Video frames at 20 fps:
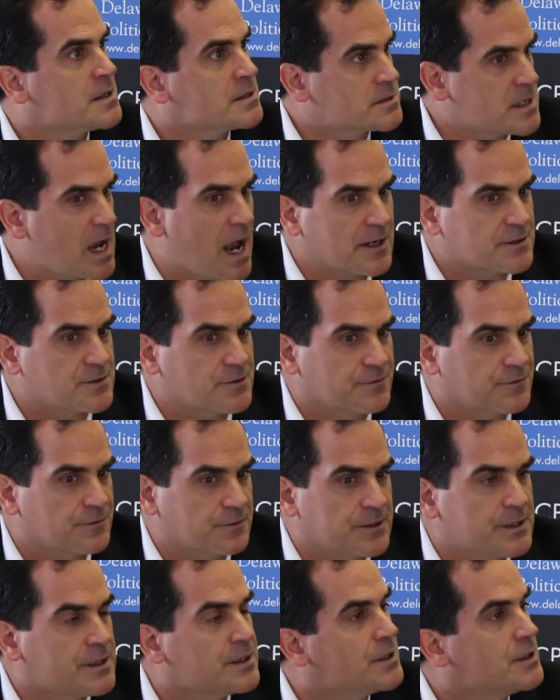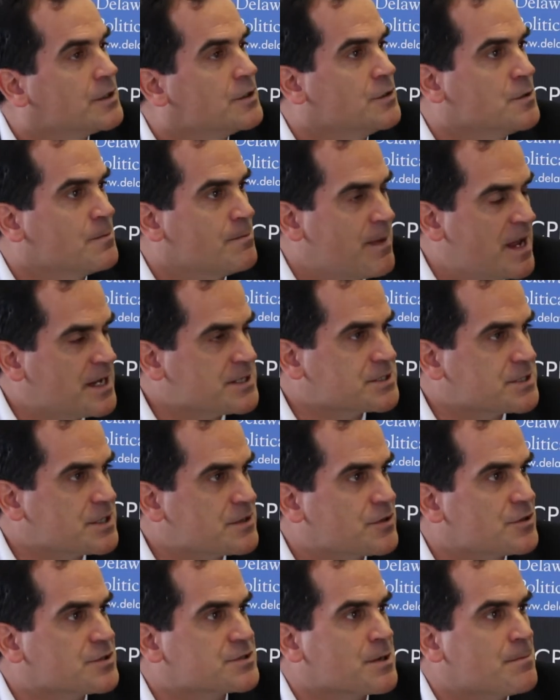Dr. Flint, you
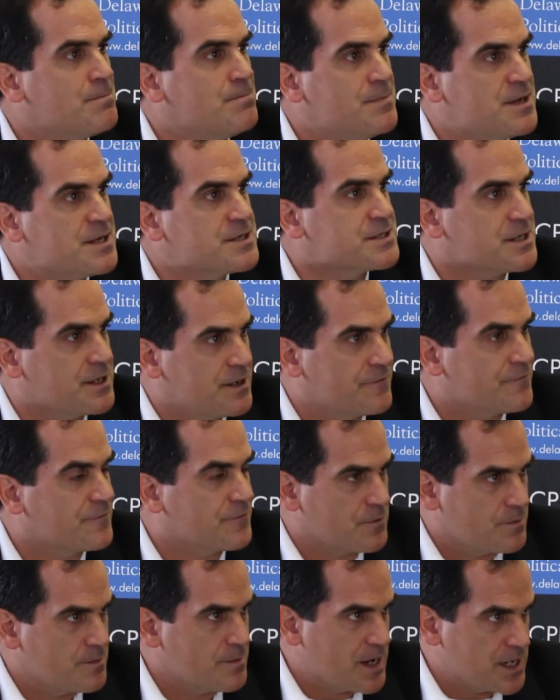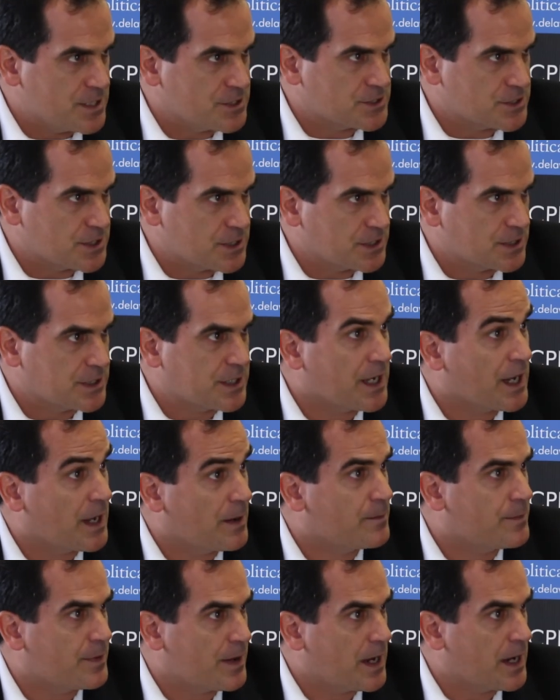mentioned there's a misinformation
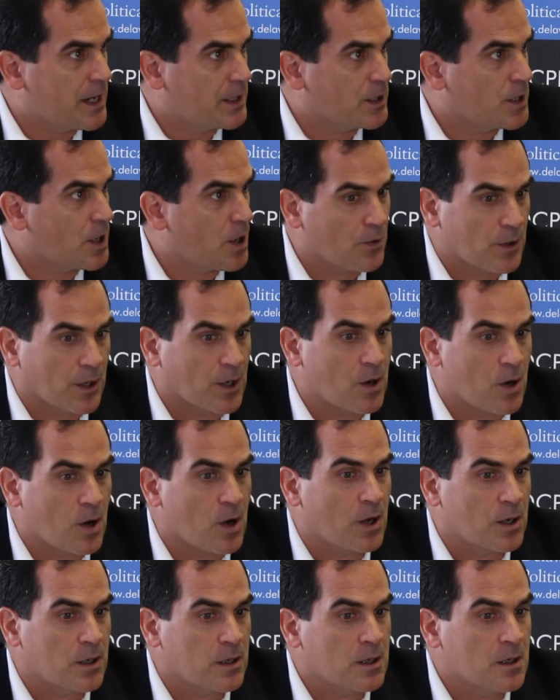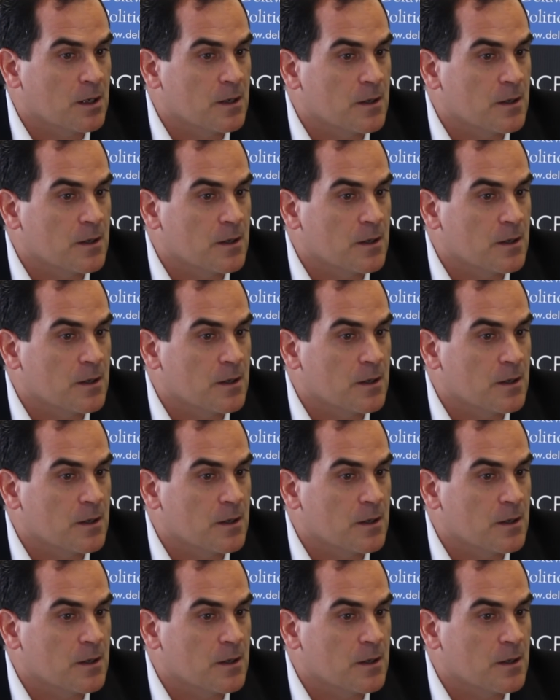campaign going on.